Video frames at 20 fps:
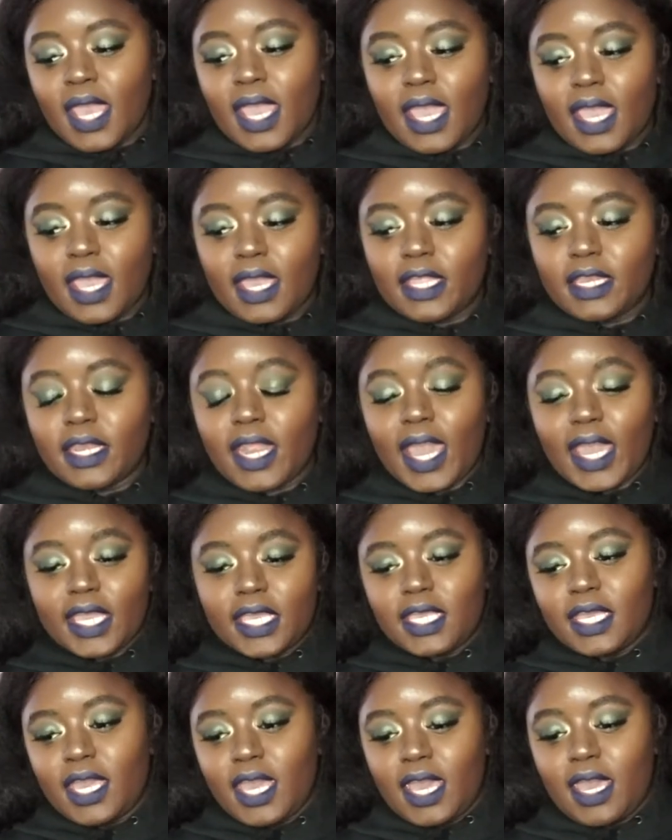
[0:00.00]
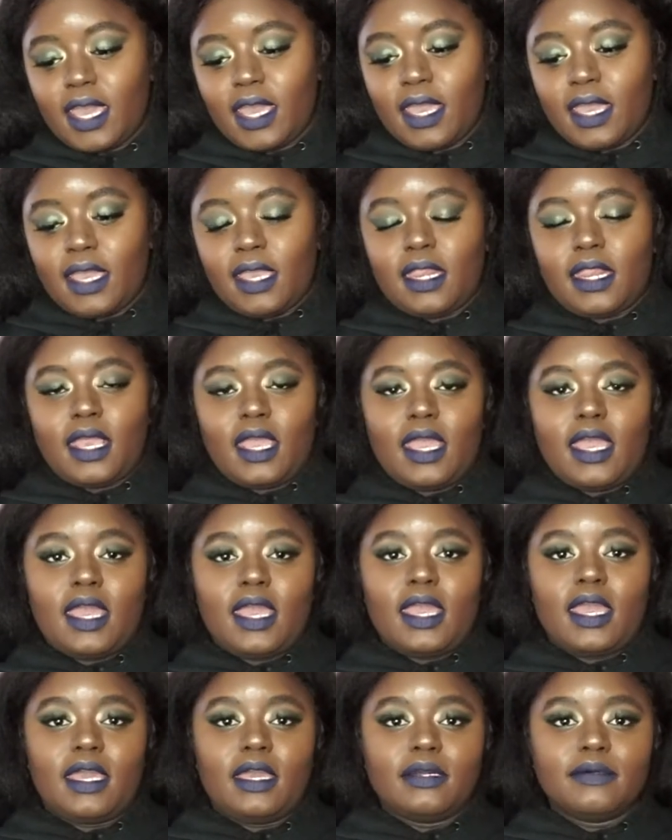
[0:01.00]
And Nike had
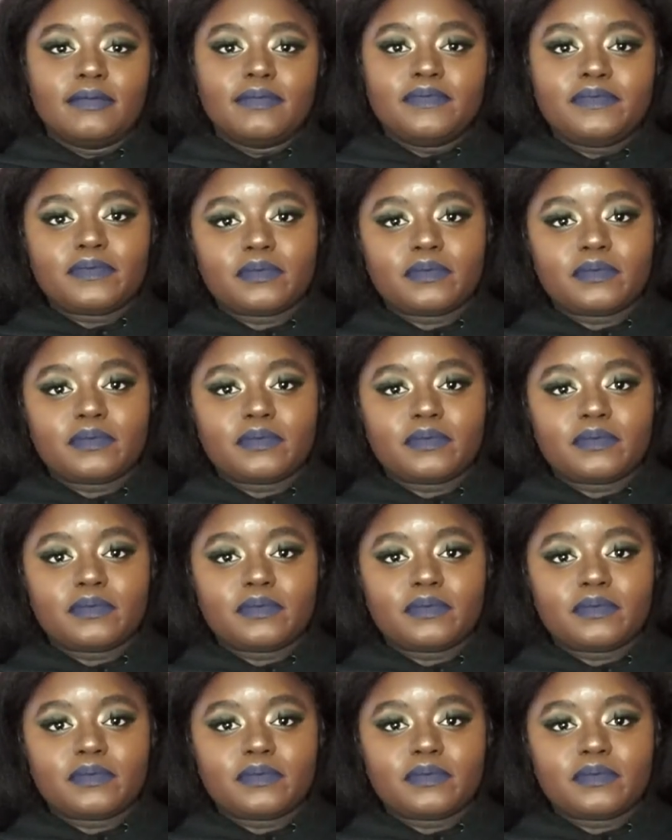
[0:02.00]
a